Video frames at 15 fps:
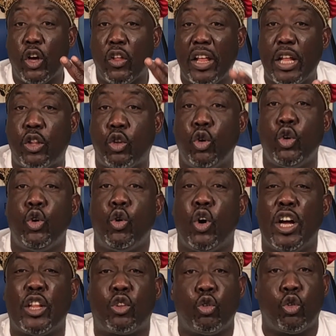But the other
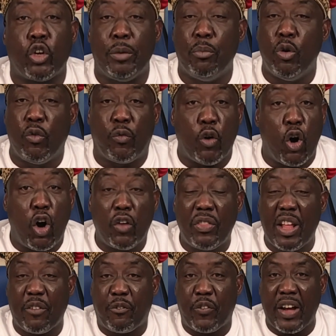2, you're going to remove
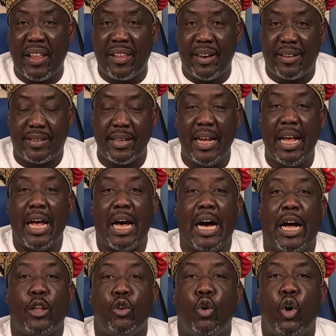all the feathers
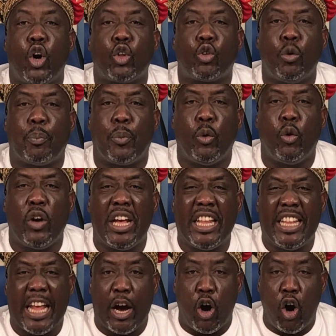and you go to
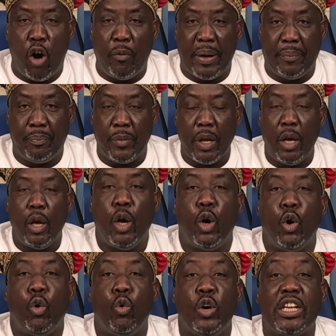put in the oven
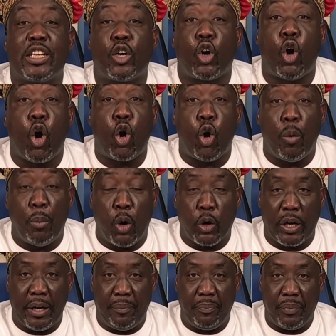with
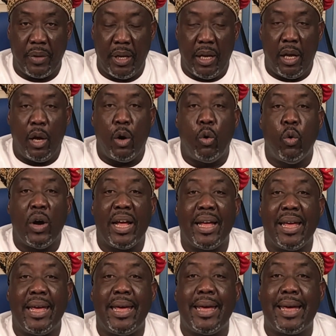cocoa butter.
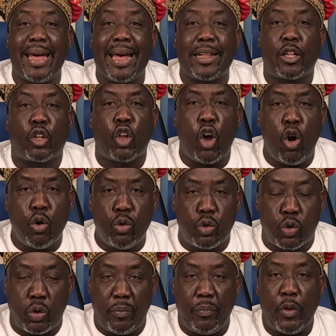When it gets
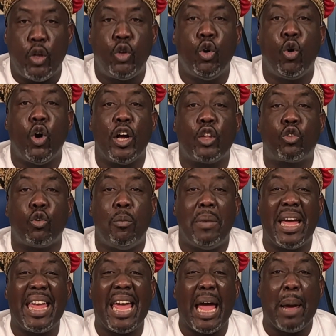toast, you're
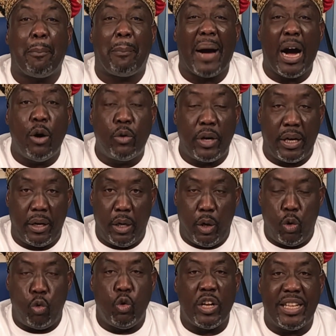going to make a
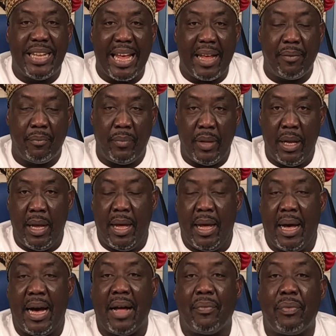powder with them.
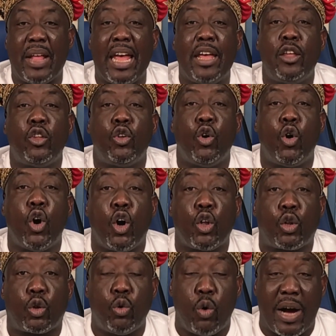And then
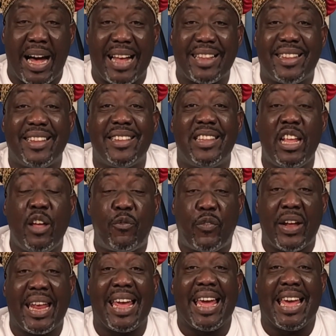you go to add
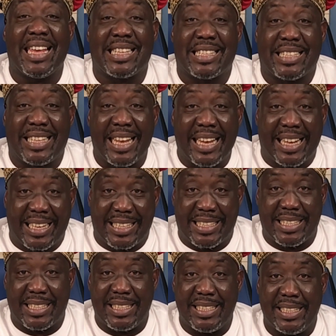different
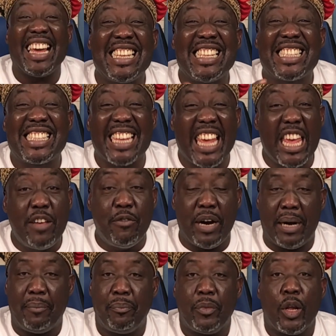sticks like
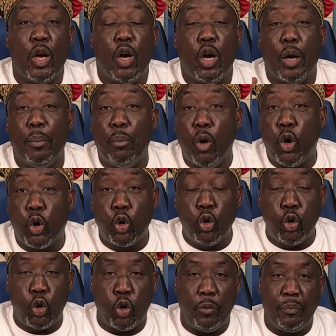ceiba,
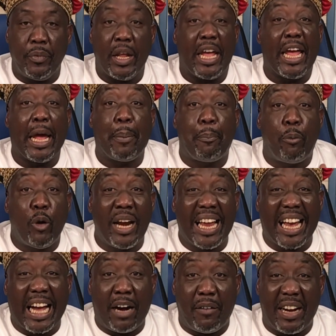moruro,
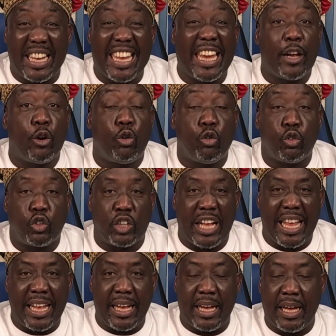espuela caballero,
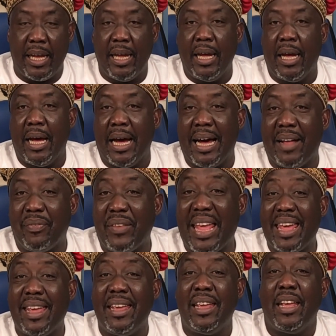tengue.
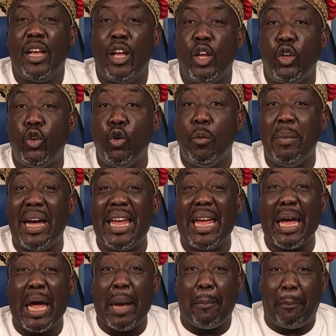And then
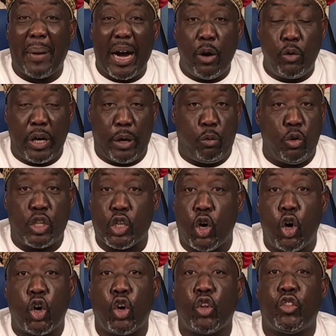you make a powder
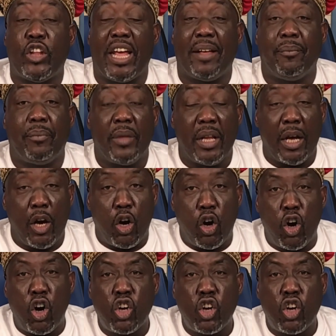with all of them.